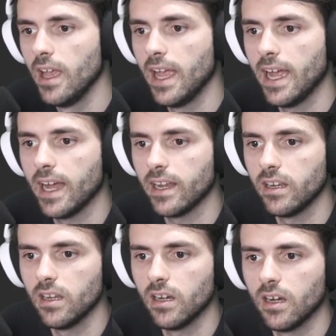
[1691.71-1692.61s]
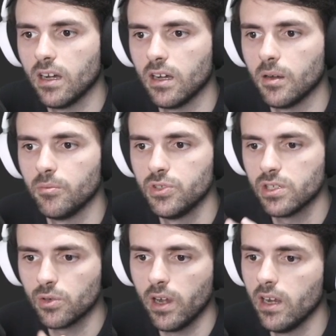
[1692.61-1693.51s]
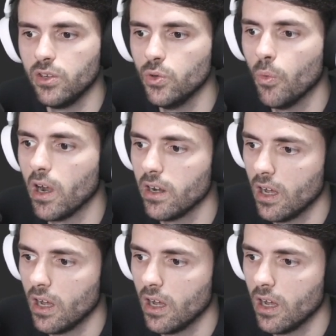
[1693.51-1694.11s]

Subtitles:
and just create a new one.